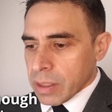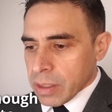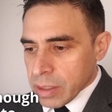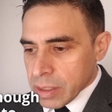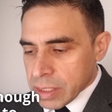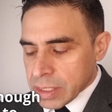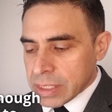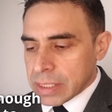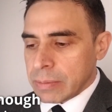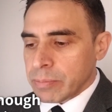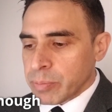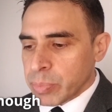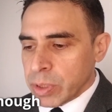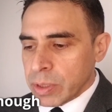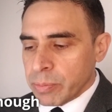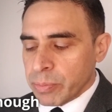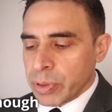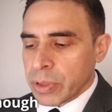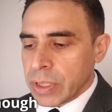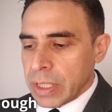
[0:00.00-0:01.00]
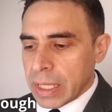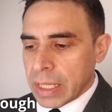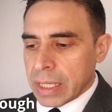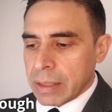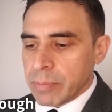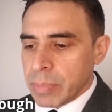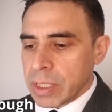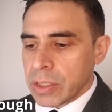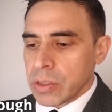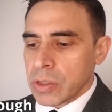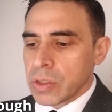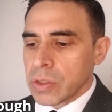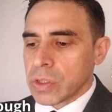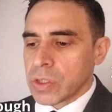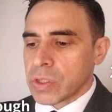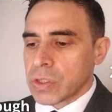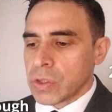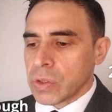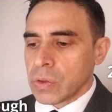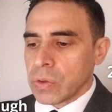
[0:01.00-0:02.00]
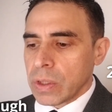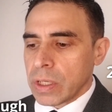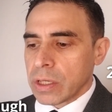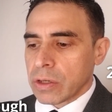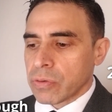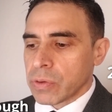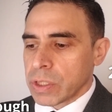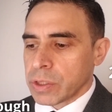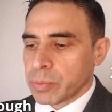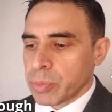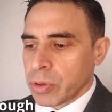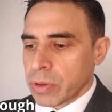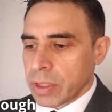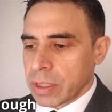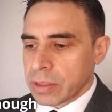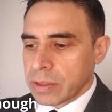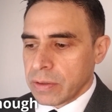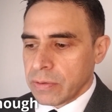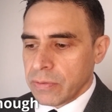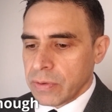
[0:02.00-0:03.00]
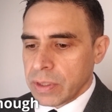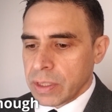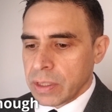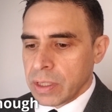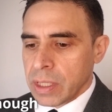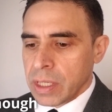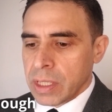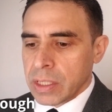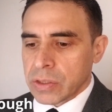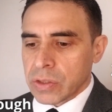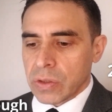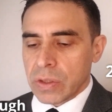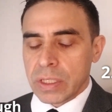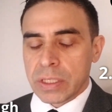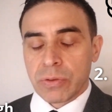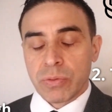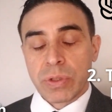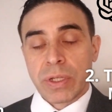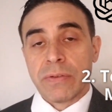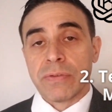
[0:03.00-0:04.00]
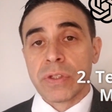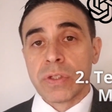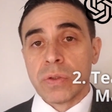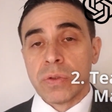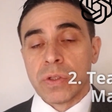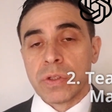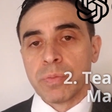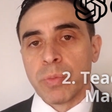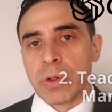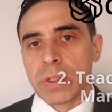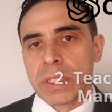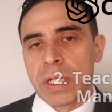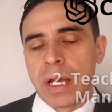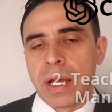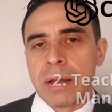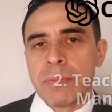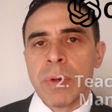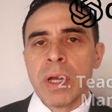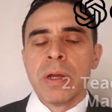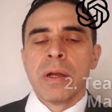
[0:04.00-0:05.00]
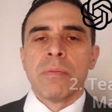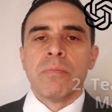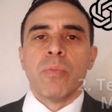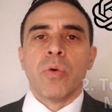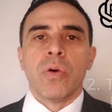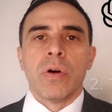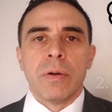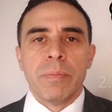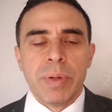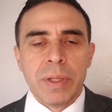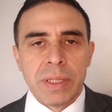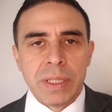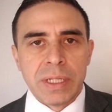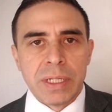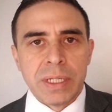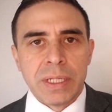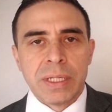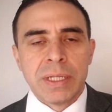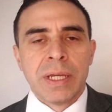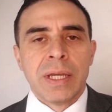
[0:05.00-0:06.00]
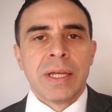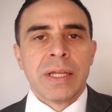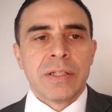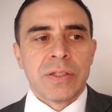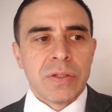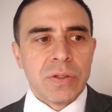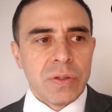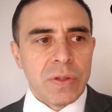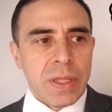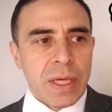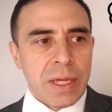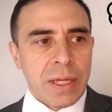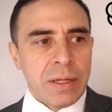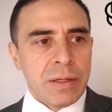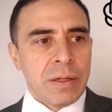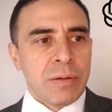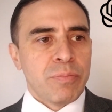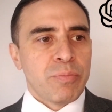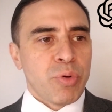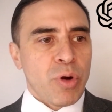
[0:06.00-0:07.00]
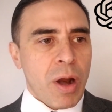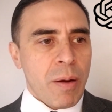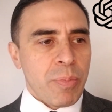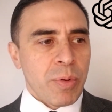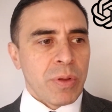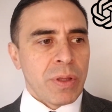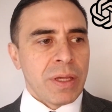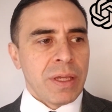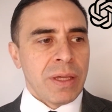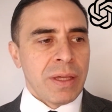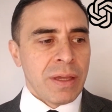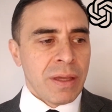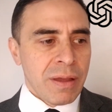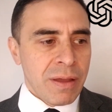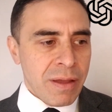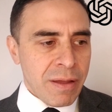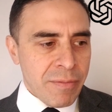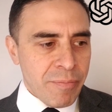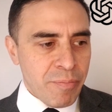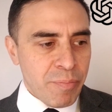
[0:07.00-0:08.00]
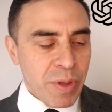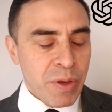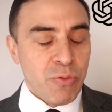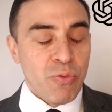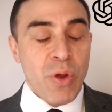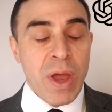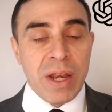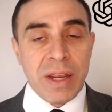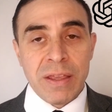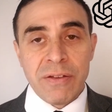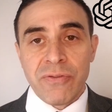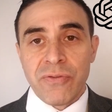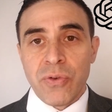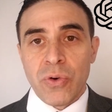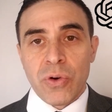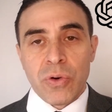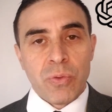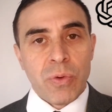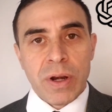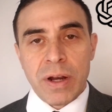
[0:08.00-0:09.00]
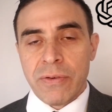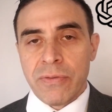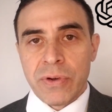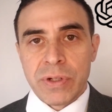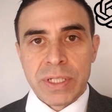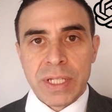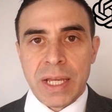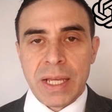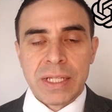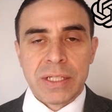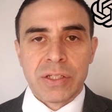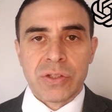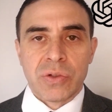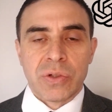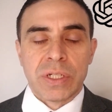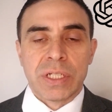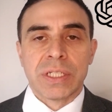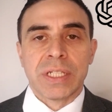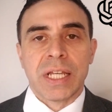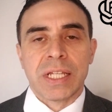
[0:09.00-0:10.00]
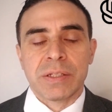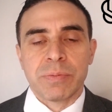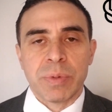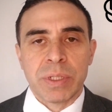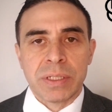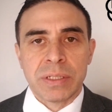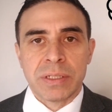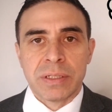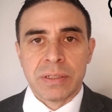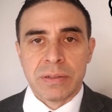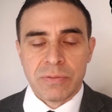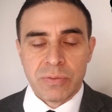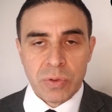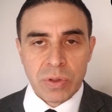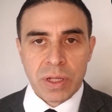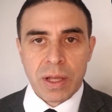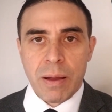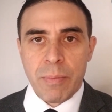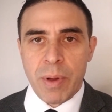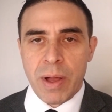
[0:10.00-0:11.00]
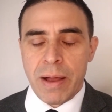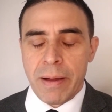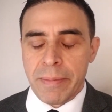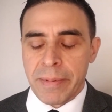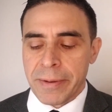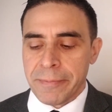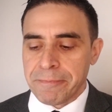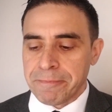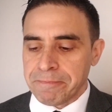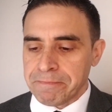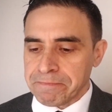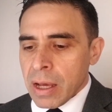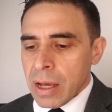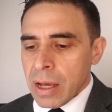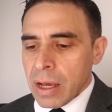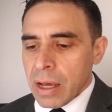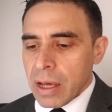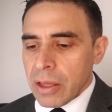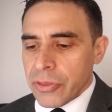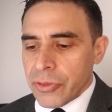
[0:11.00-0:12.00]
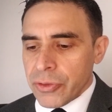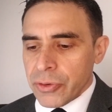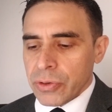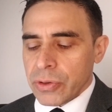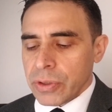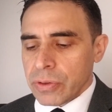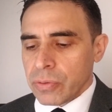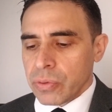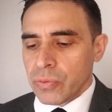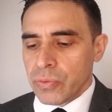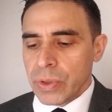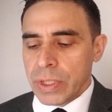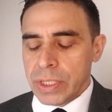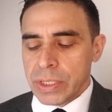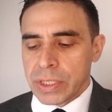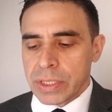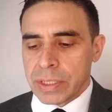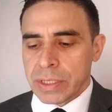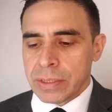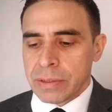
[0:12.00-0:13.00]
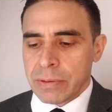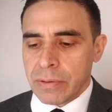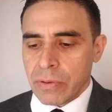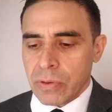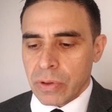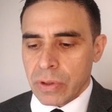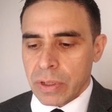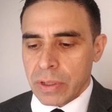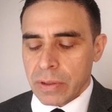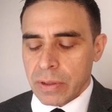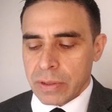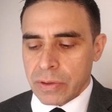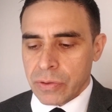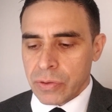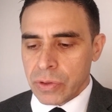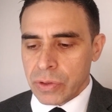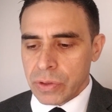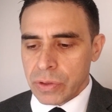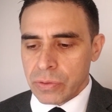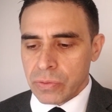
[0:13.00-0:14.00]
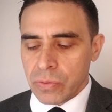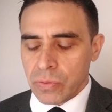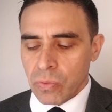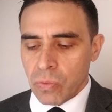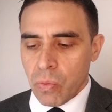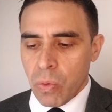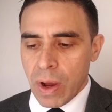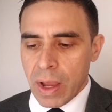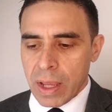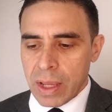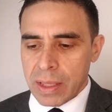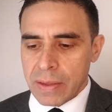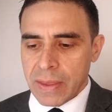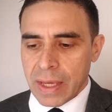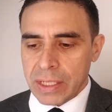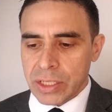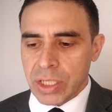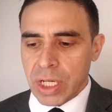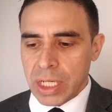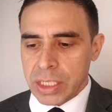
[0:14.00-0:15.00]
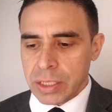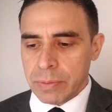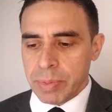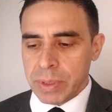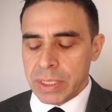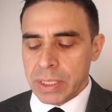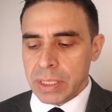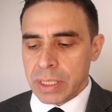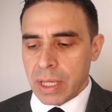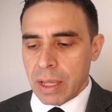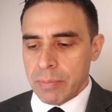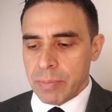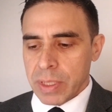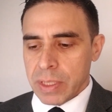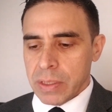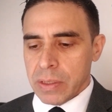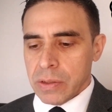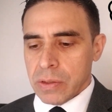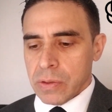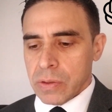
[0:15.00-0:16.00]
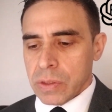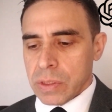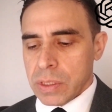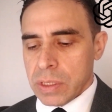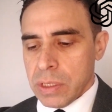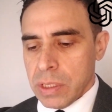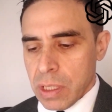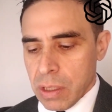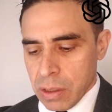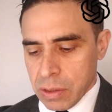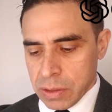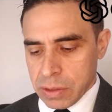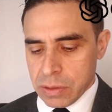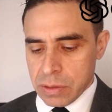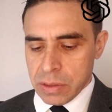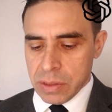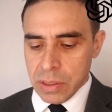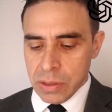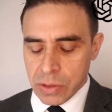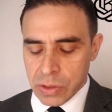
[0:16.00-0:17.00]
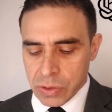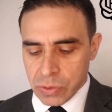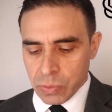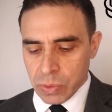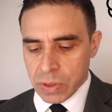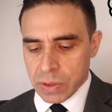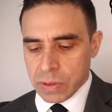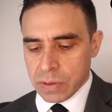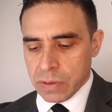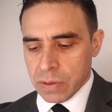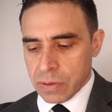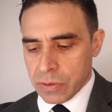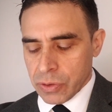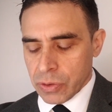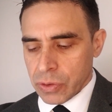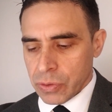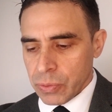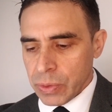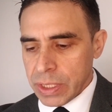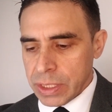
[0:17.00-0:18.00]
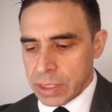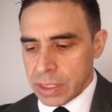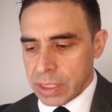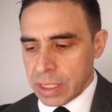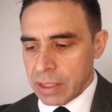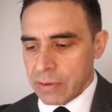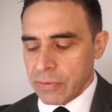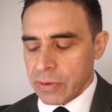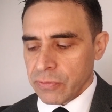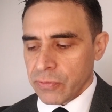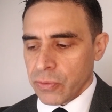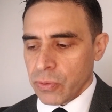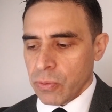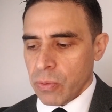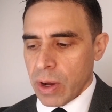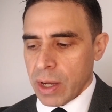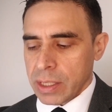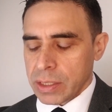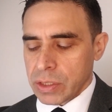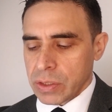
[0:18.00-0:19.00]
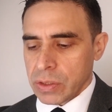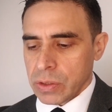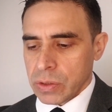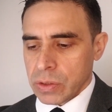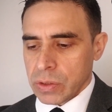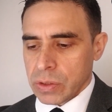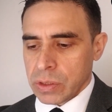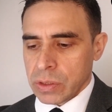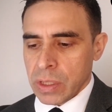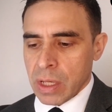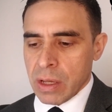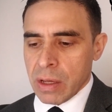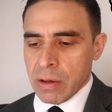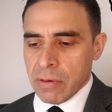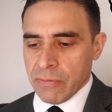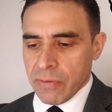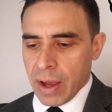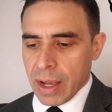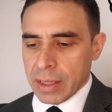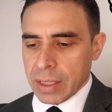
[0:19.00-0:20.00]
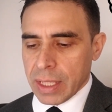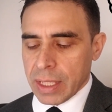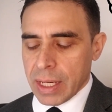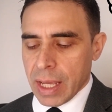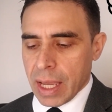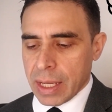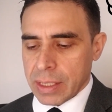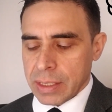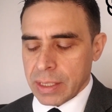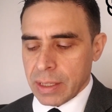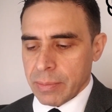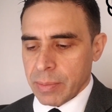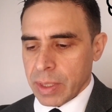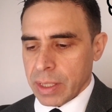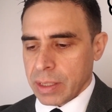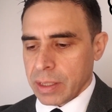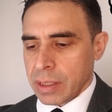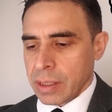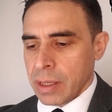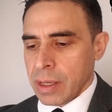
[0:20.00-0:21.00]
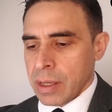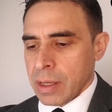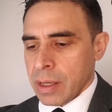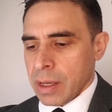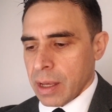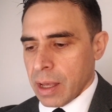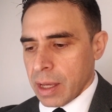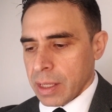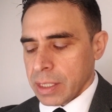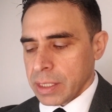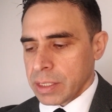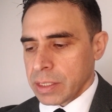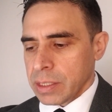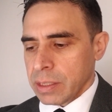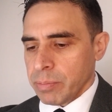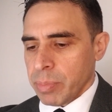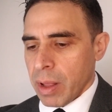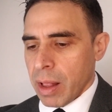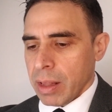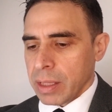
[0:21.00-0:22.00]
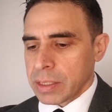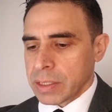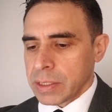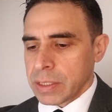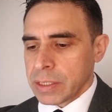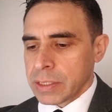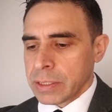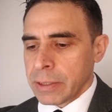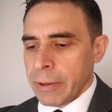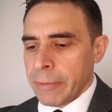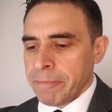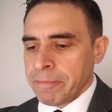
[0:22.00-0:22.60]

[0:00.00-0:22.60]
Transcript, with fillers: Simply put, it can be used to increase productivity. So, this will give students more time, more ability to then properly be ready for whatever test or assessment will come up. A third reason, or a third way that ChatGPT can be used, dealt, deals with the third reason given for why students violate academic honesty policies